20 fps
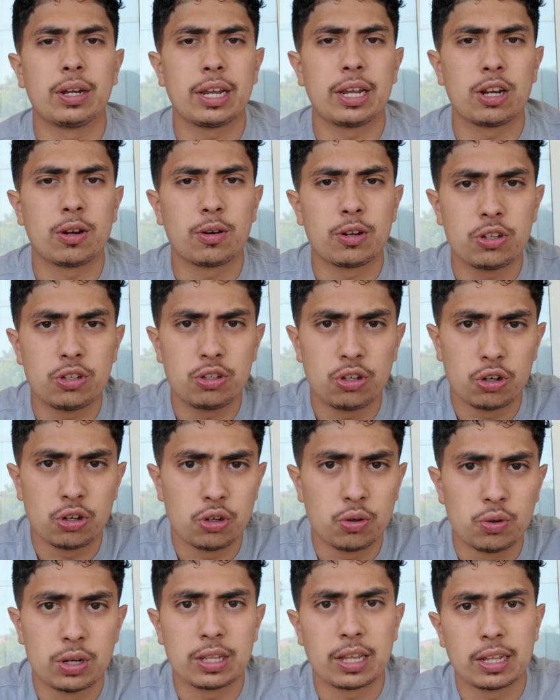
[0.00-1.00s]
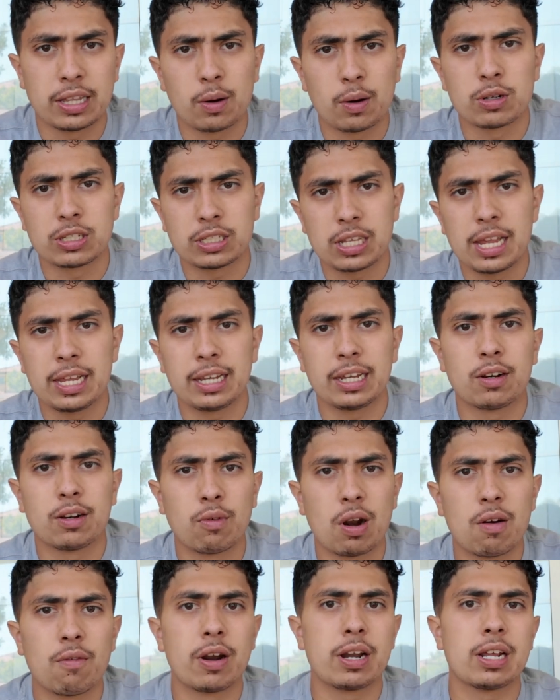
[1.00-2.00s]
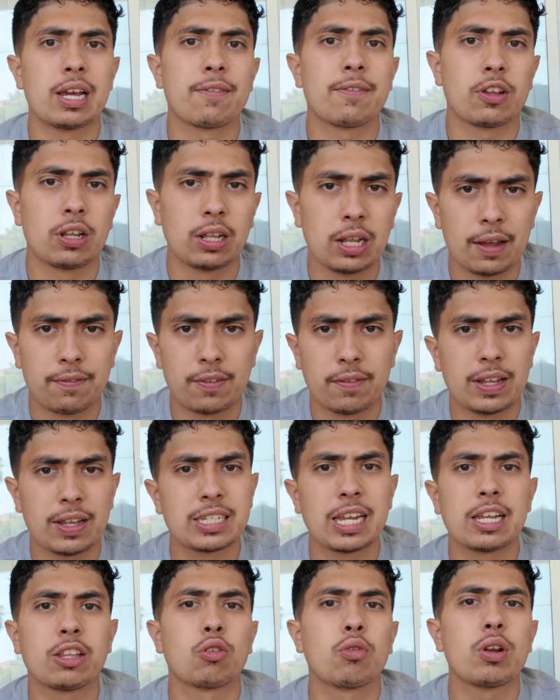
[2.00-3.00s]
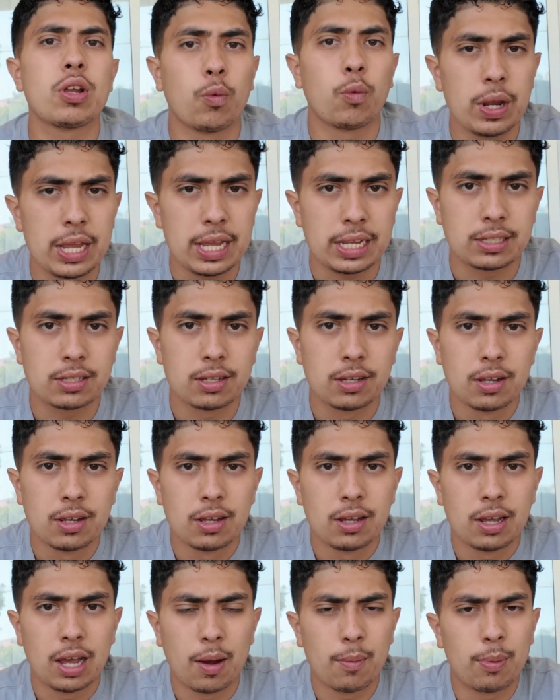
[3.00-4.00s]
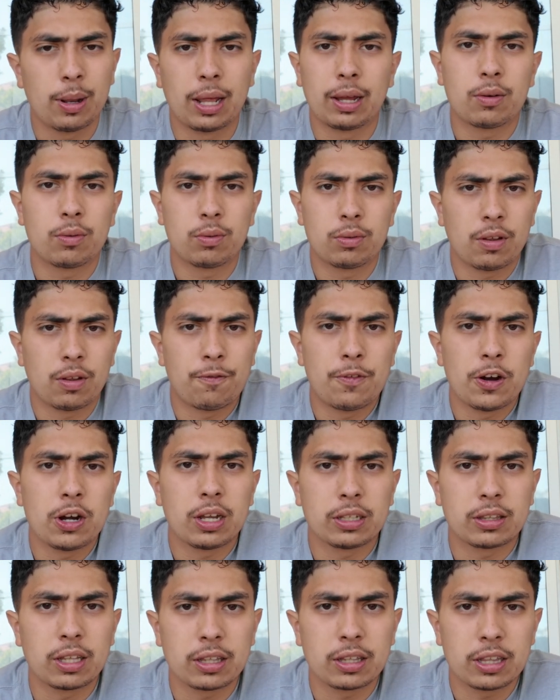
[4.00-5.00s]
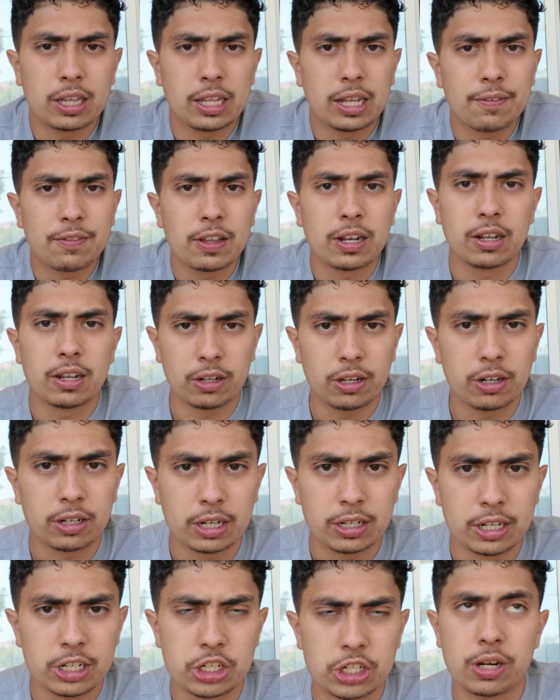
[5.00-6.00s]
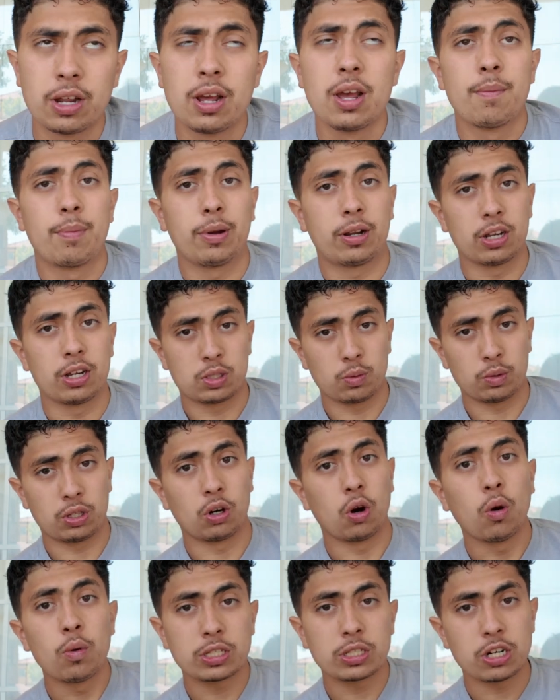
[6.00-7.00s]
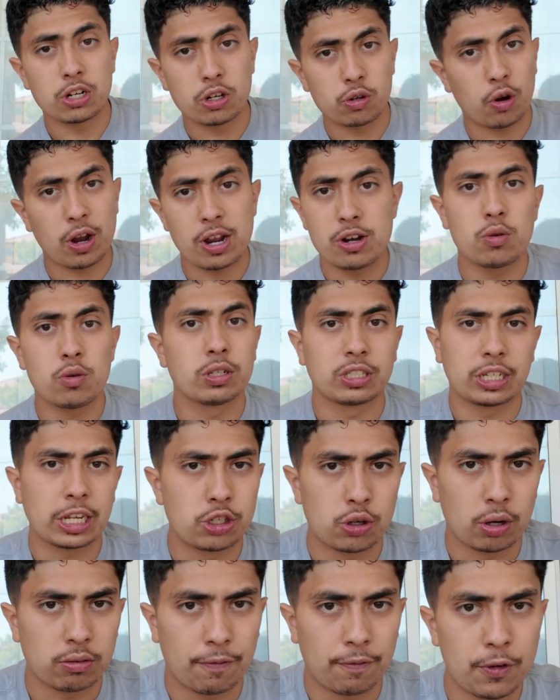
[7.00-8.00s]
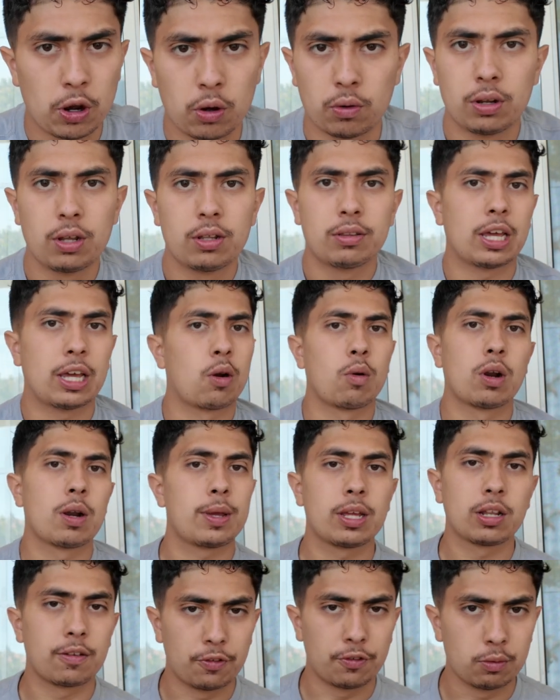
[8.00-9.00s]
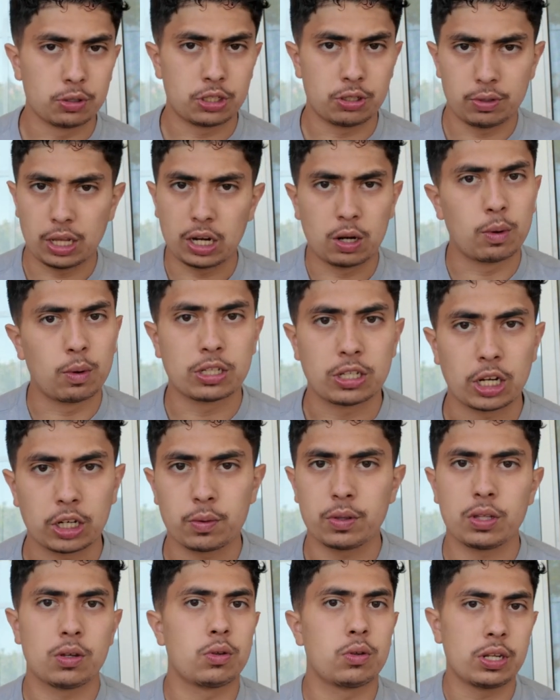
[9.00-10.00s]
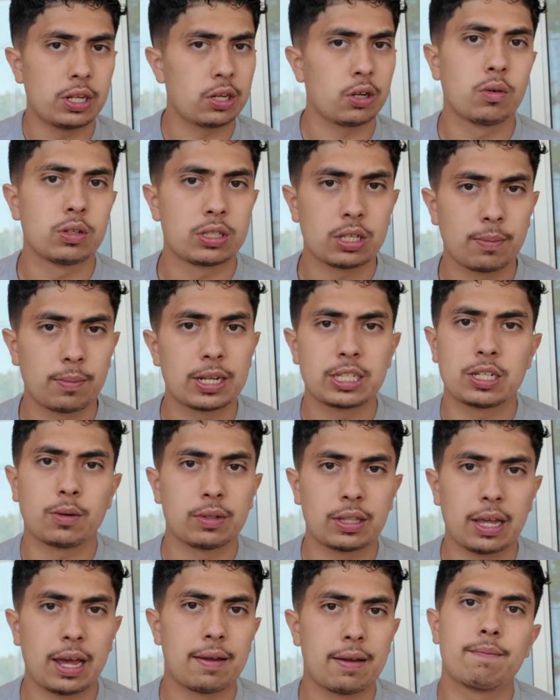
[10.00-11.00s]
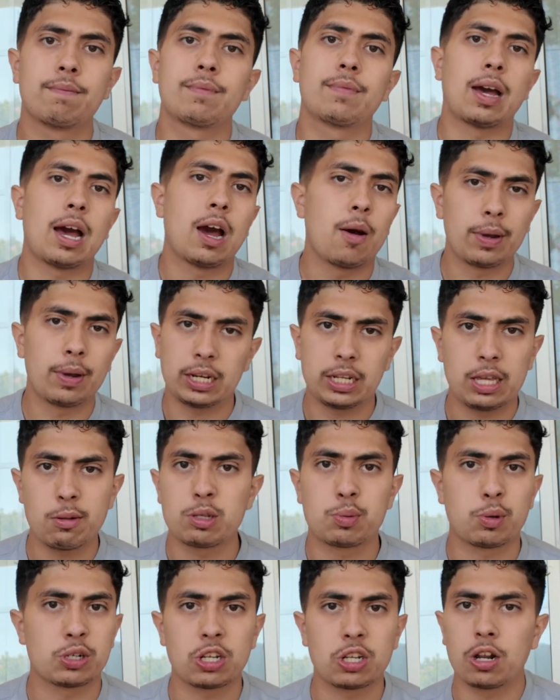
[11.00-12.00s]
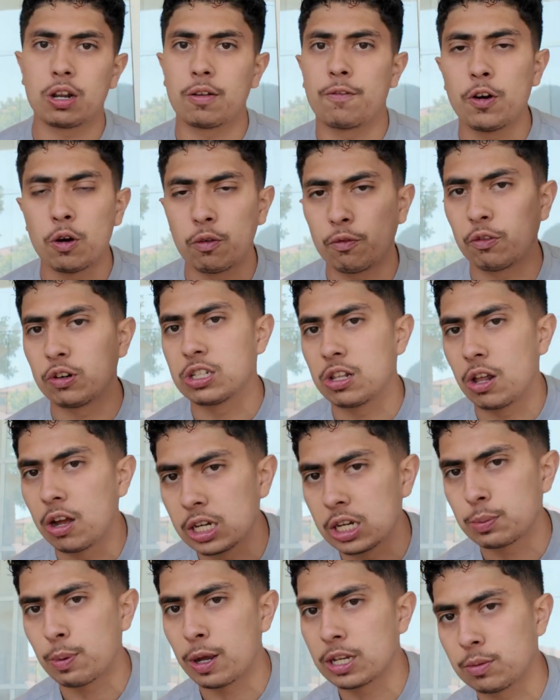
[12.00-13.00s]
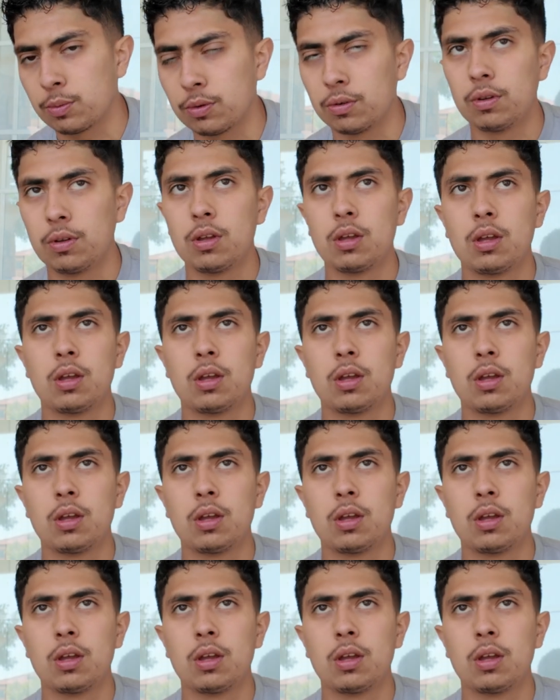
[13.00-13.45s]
get your unit that they were staying in rent ready after they left? If they say 3 weeks, I'm be like, what the fuck? I thought that they left it in a good condition. Because what they're always gonna try and do is get you off the phone. They don't want to be on the phone with you. They don't want to talk with you. You need to go into the mindset with that. How am I gonna keep this person on the phone for as long as possible?